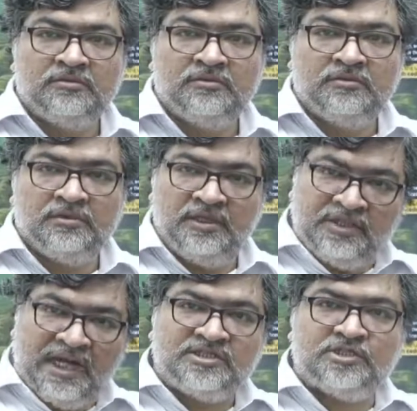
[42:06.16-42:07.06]
In
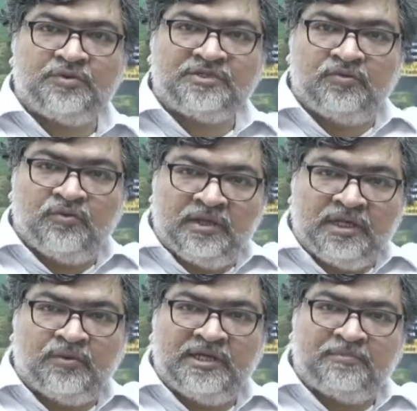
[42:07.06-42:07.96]
that situation, one
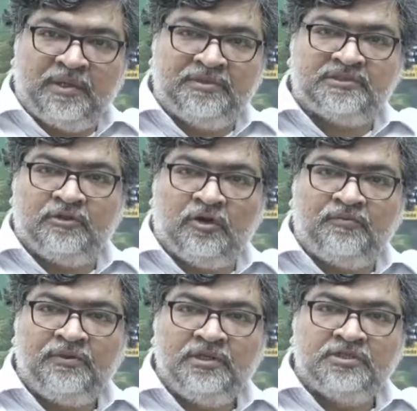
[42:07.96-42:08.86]
requires permission of
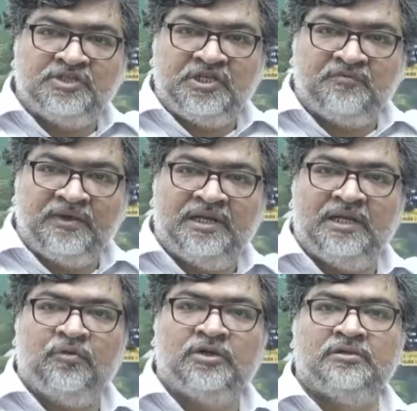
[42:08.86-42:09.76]
Chief Wildlife
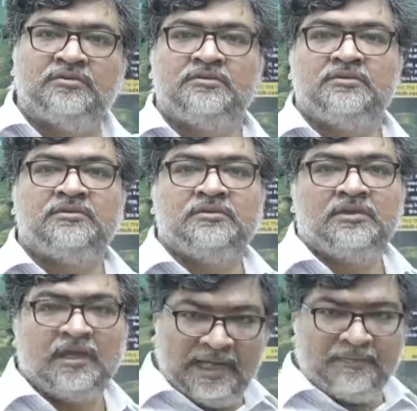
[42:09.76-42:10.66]
Warden.
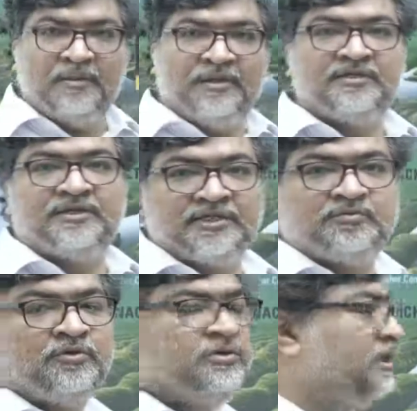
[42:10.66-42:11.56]
I have given in the textbook
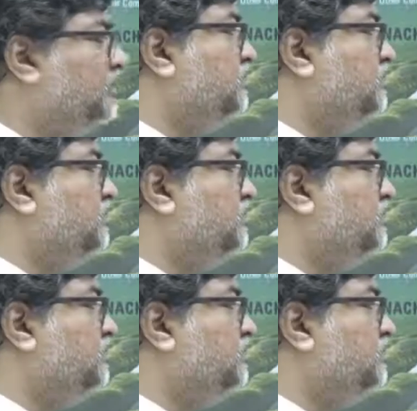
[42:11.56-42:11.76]
there.